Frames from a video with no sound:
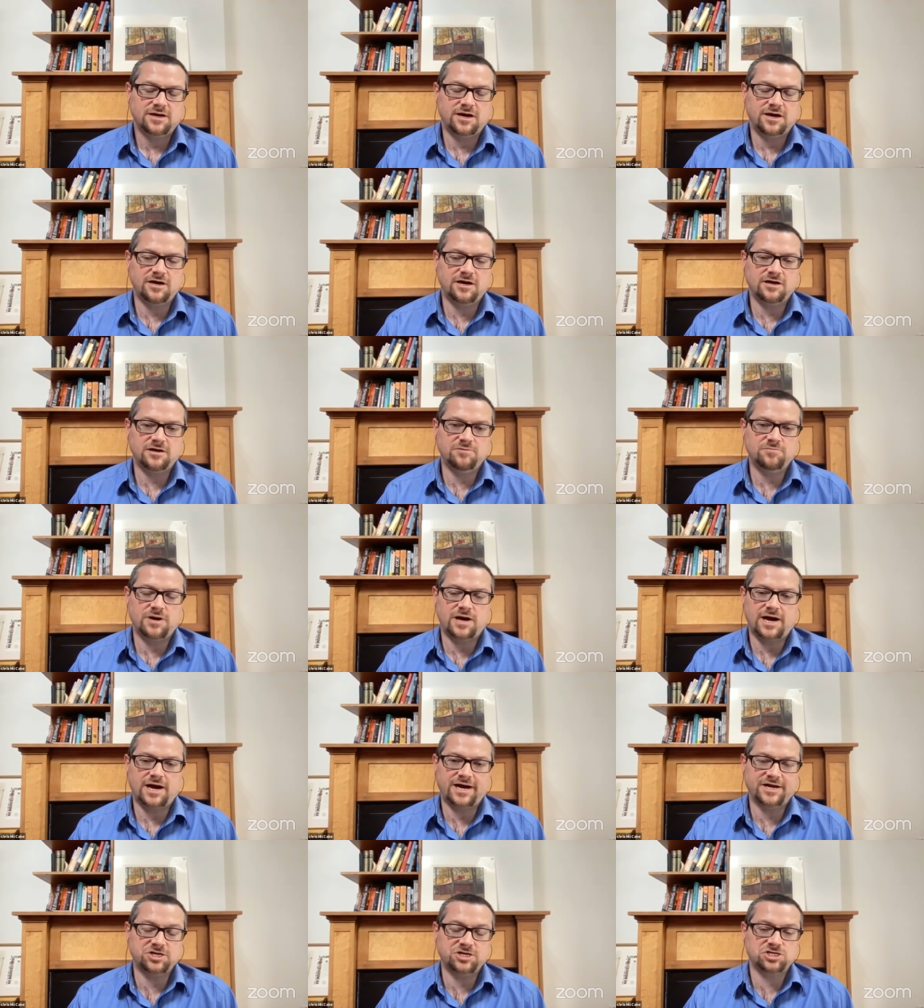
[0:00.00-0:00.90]
Um,
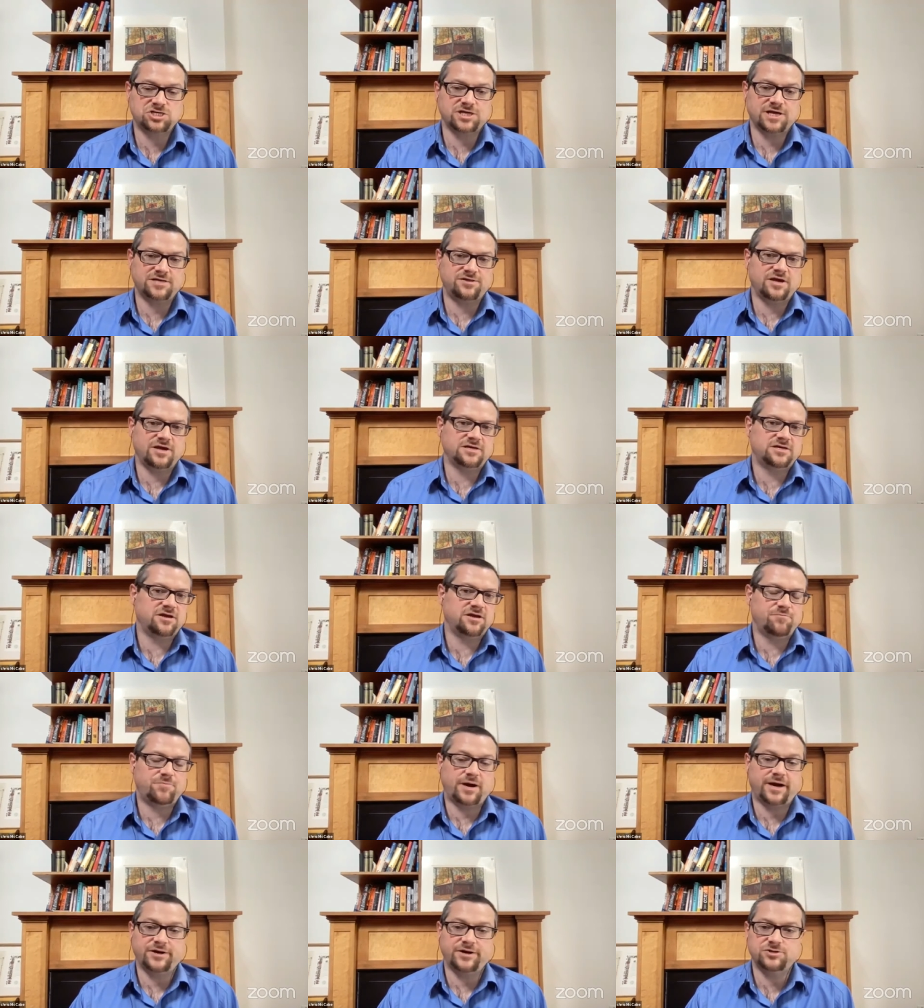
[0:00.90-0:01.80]
I just like the idea
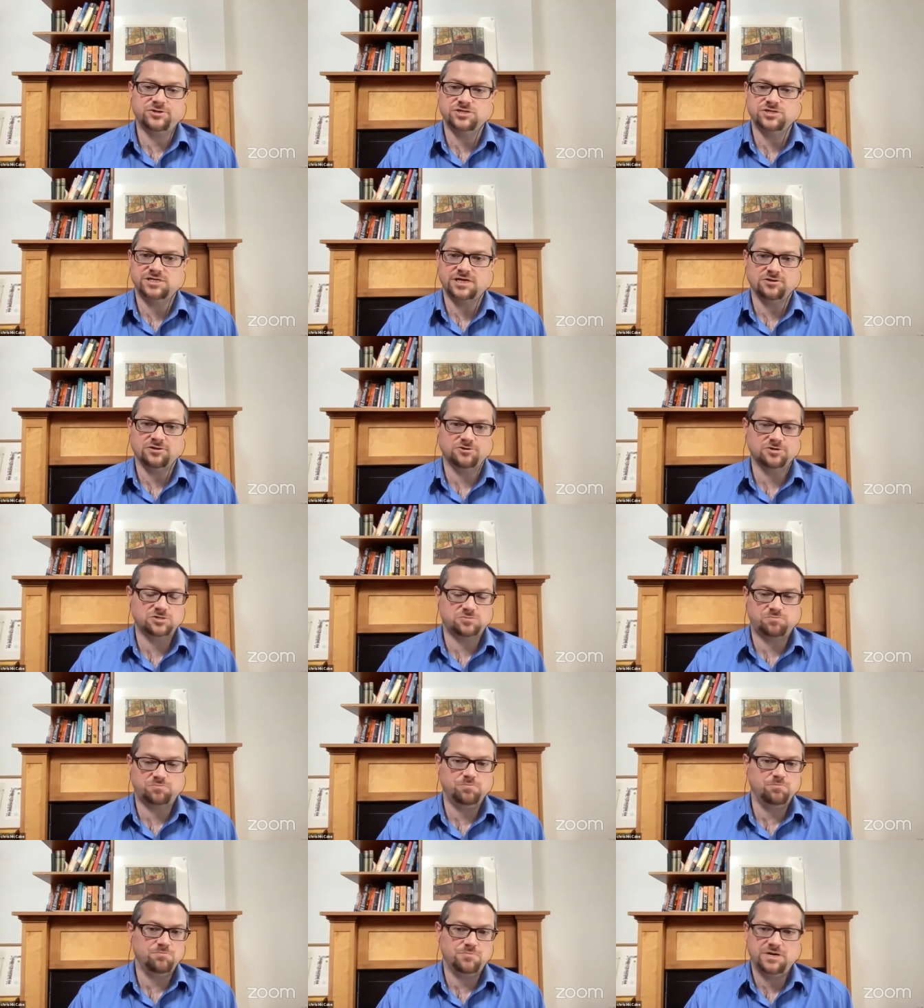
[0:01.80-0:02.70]
of buyers and sellers
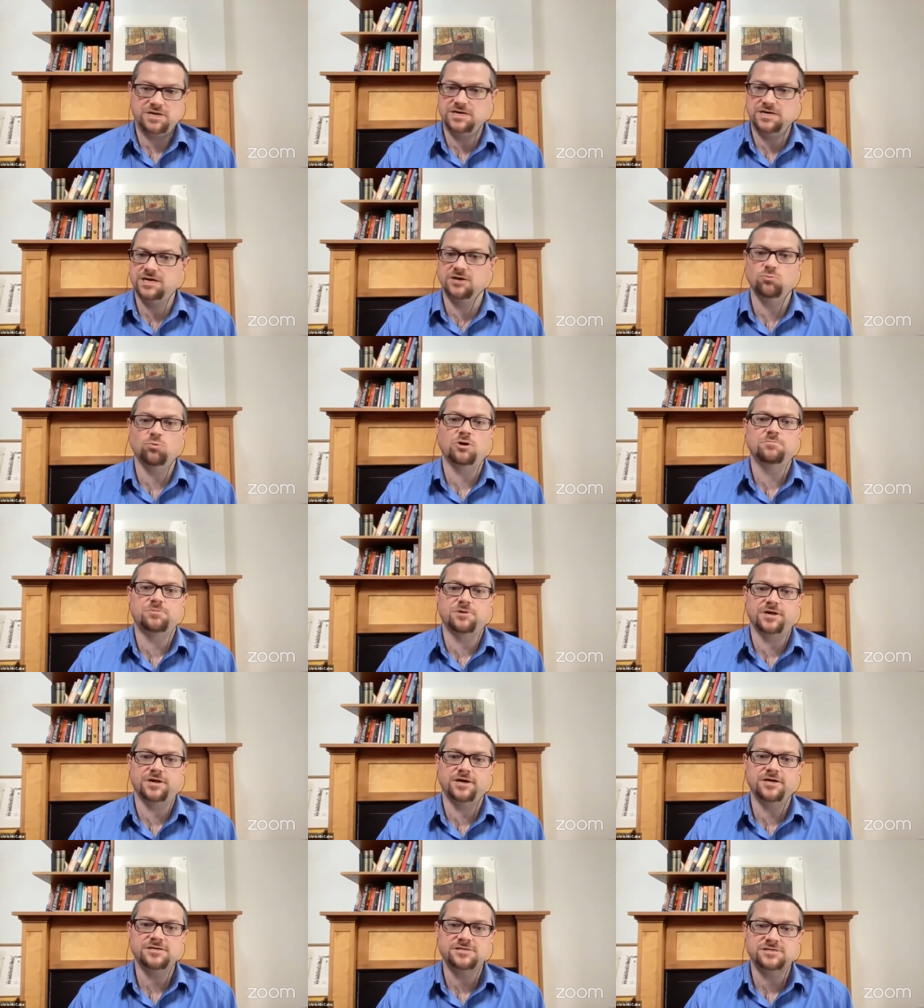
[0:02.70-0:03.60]
meeting in one
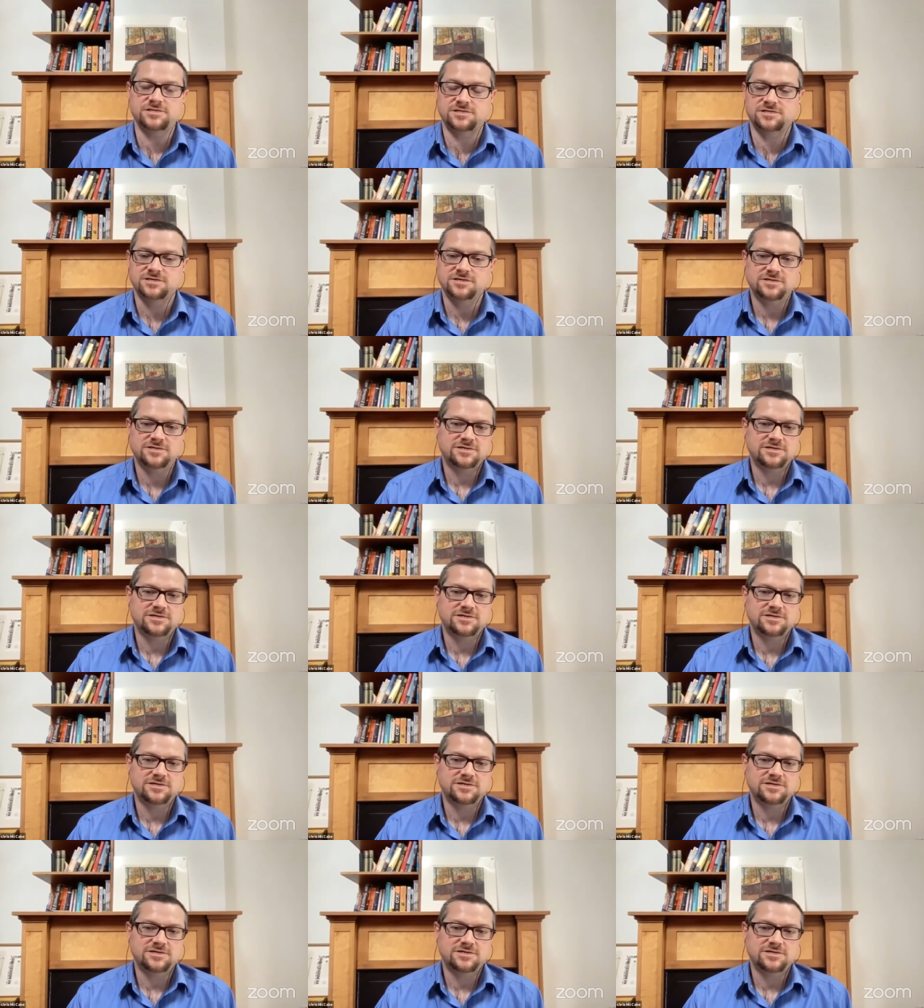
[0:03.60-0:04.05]
place,